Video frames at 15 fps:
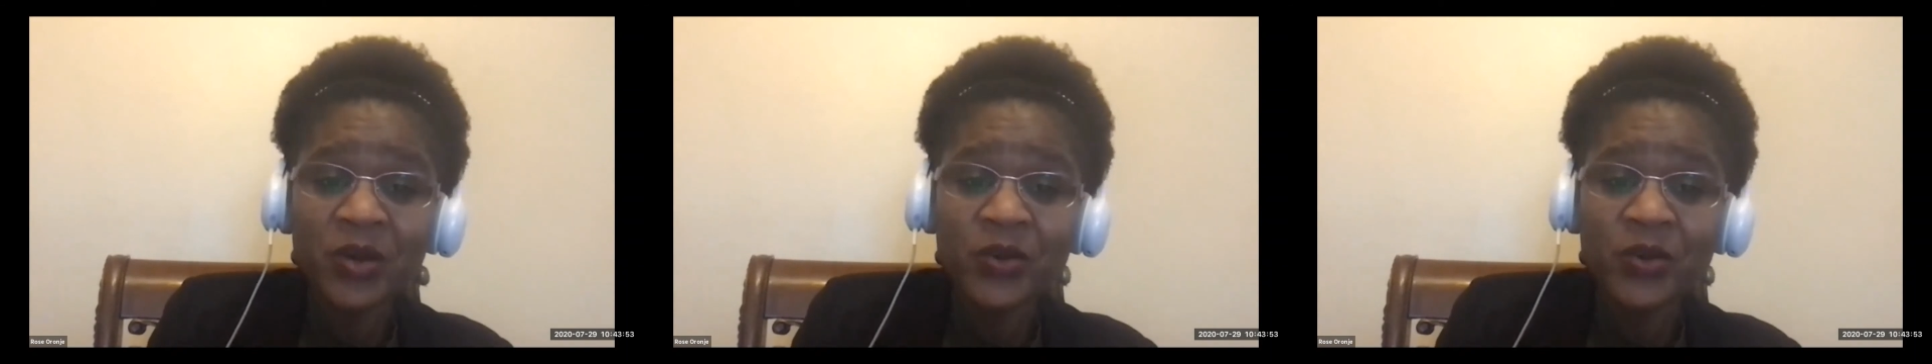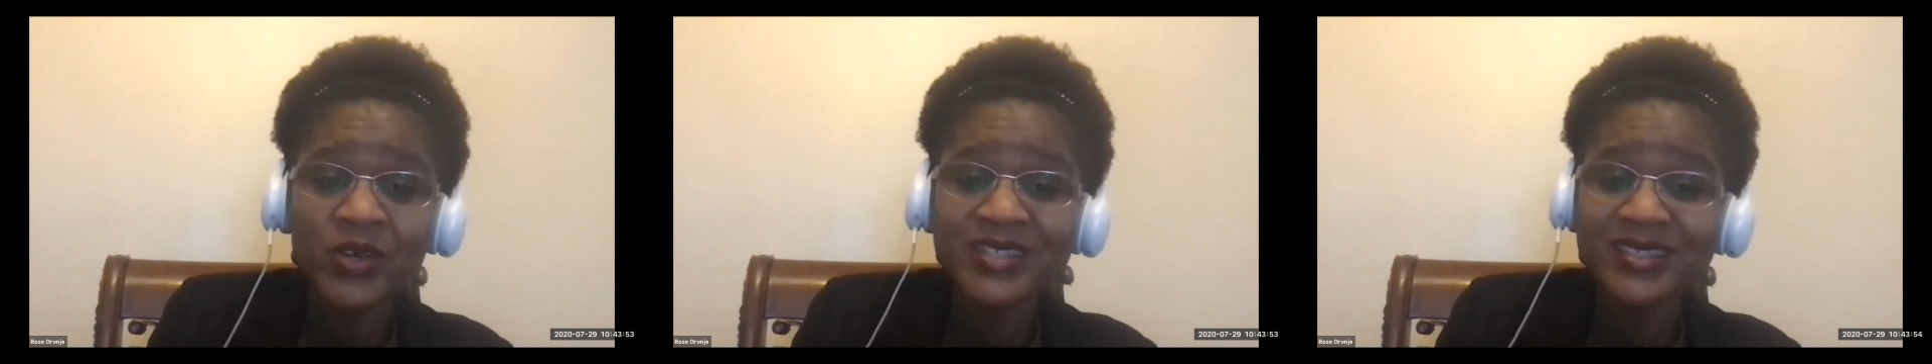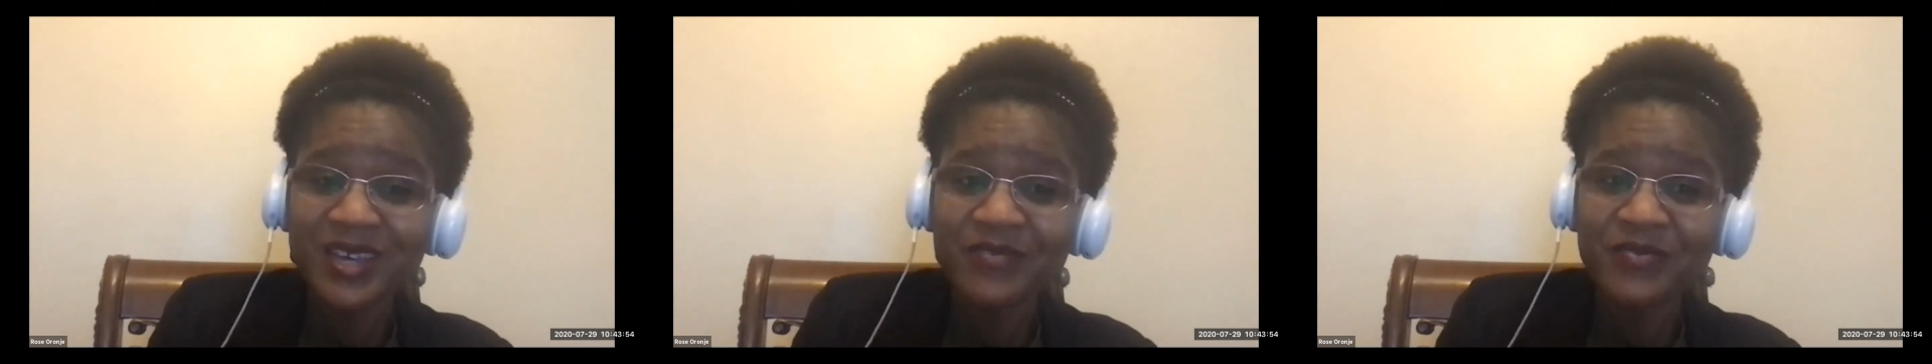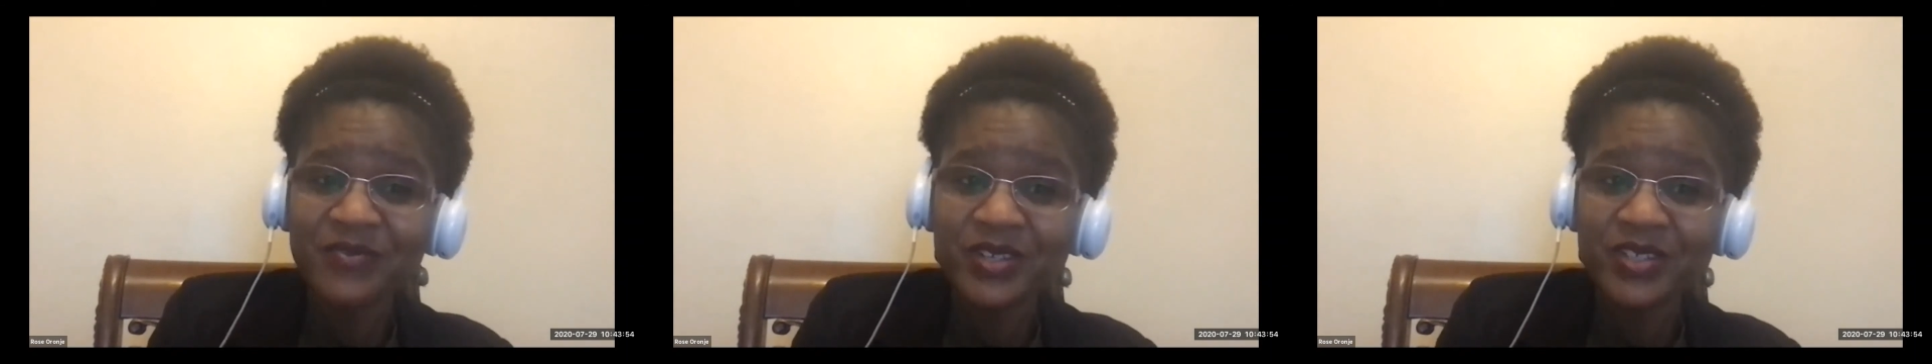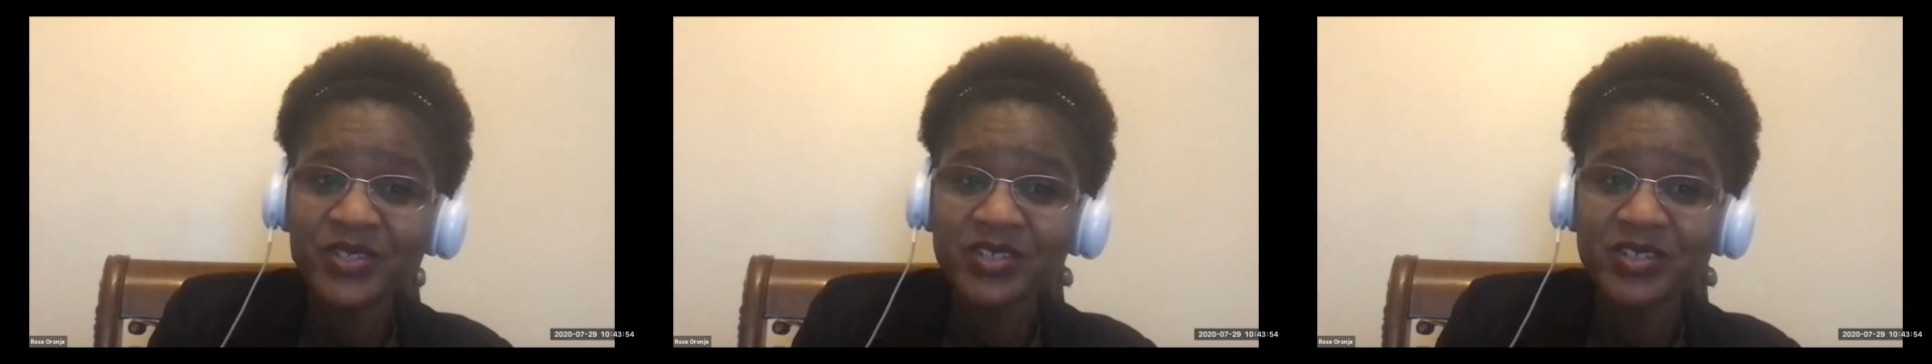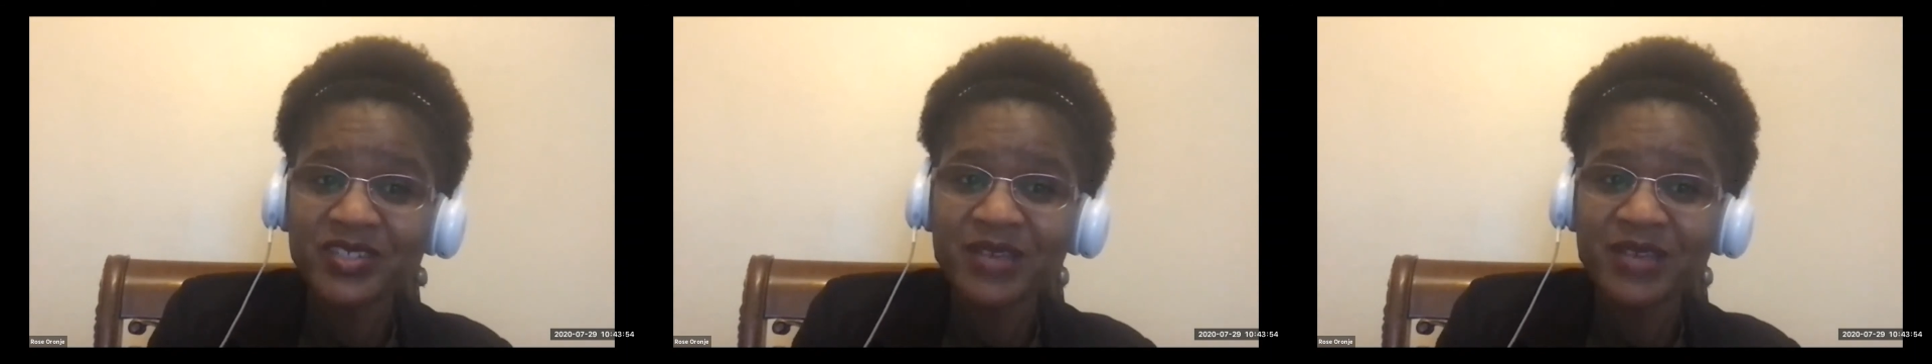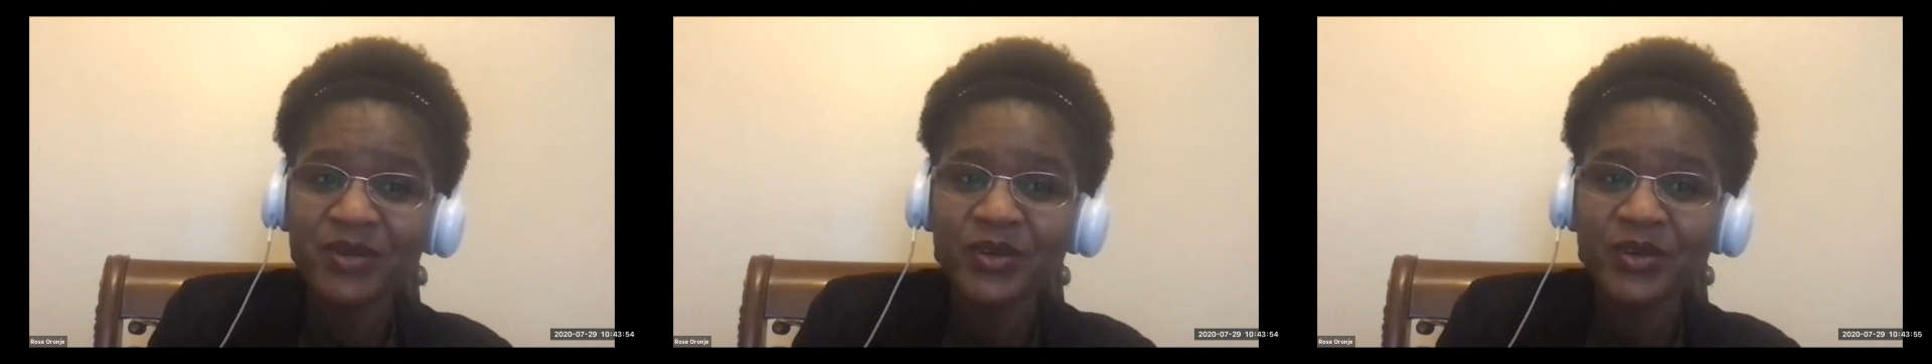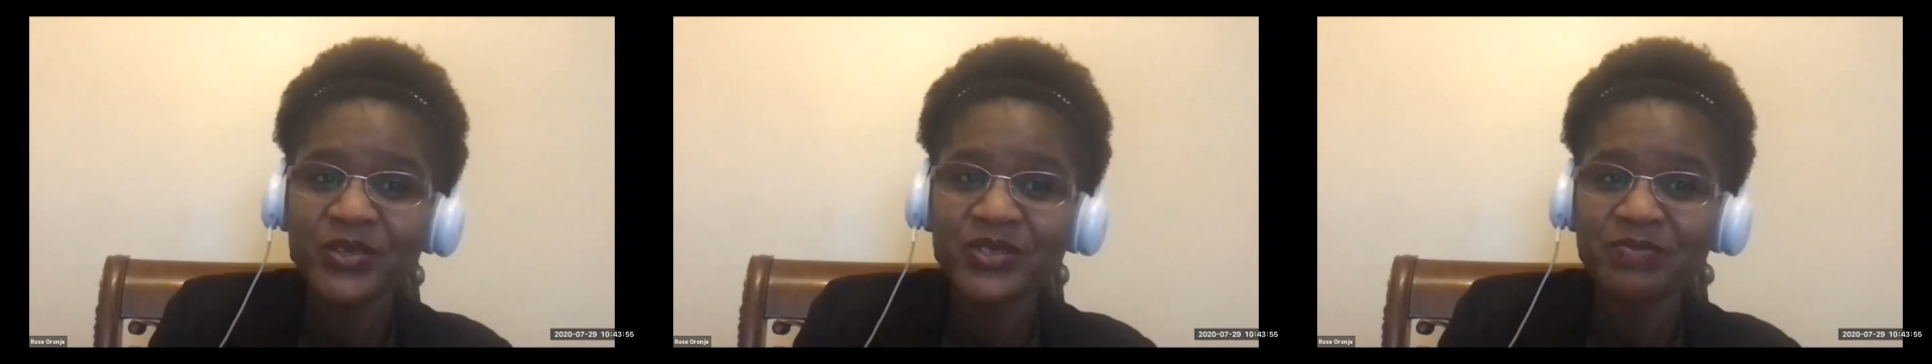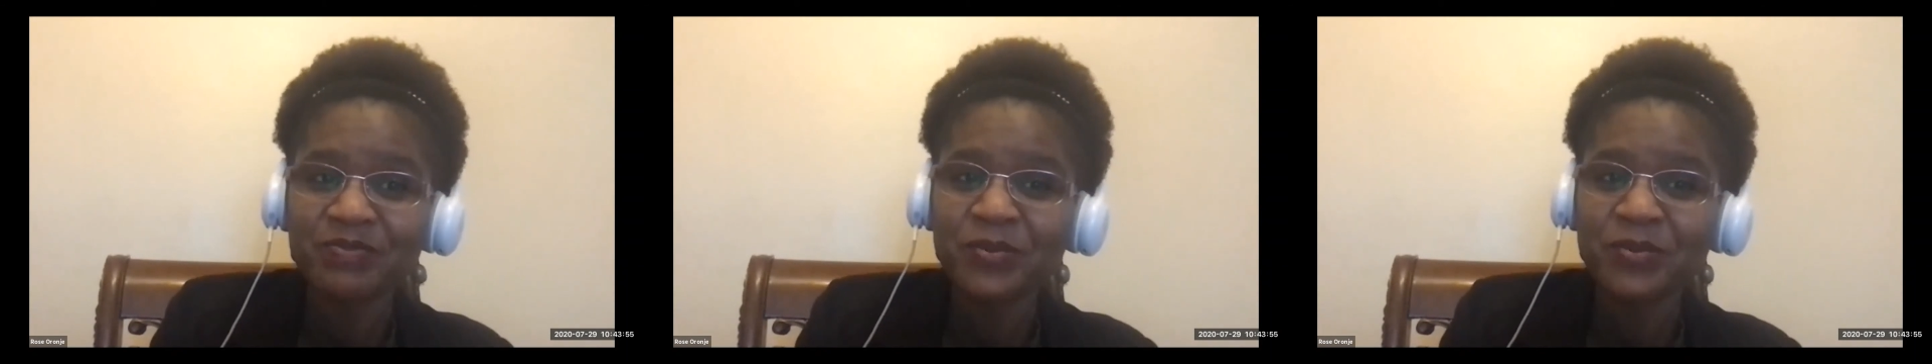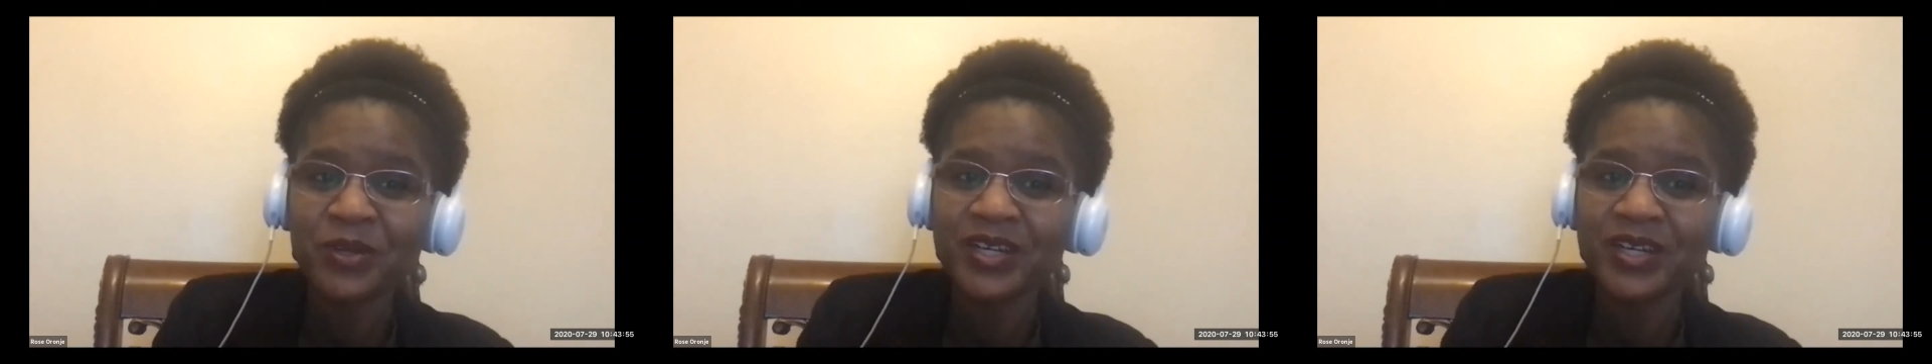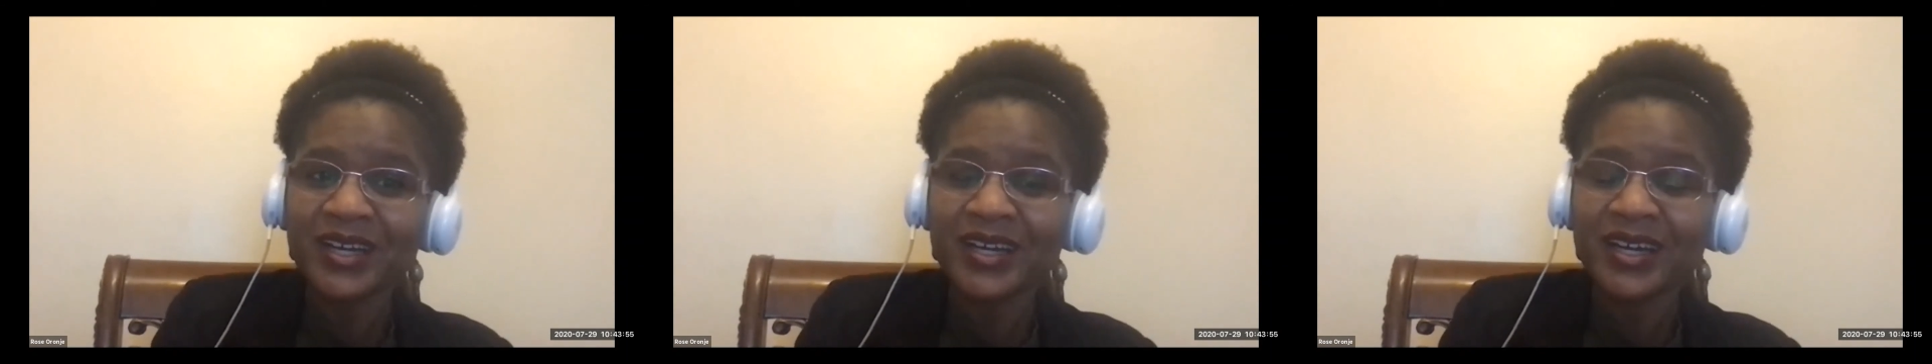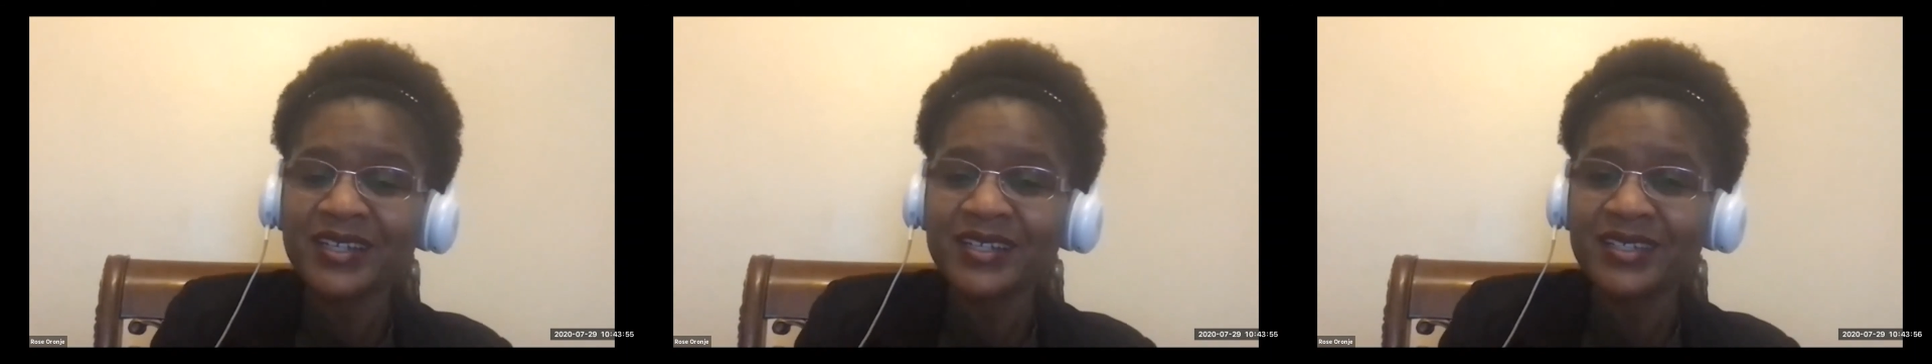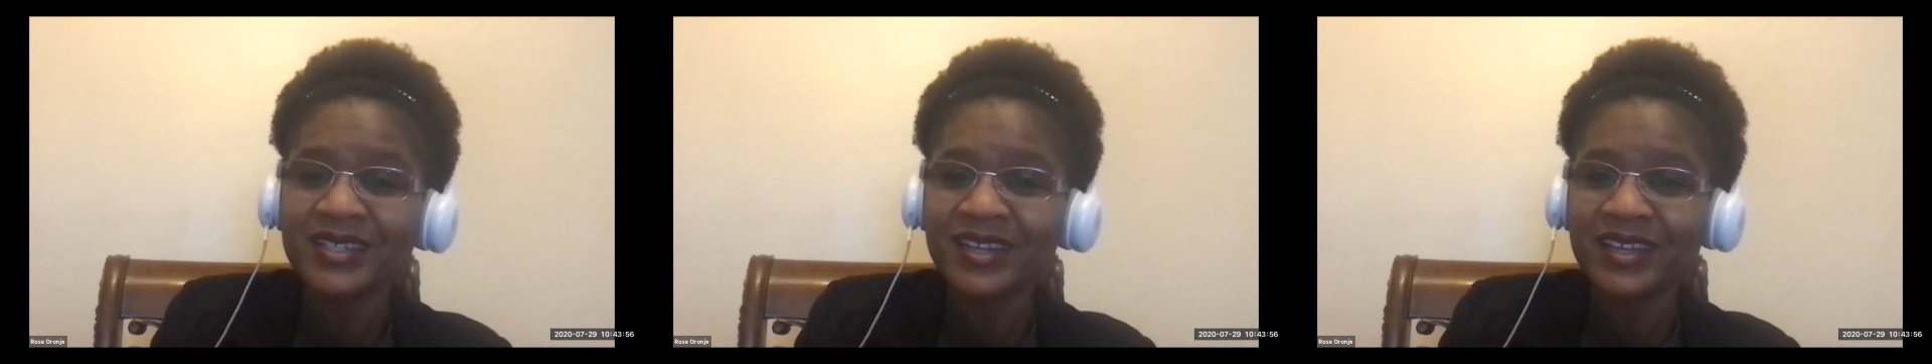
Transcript: always tough questions there because people can't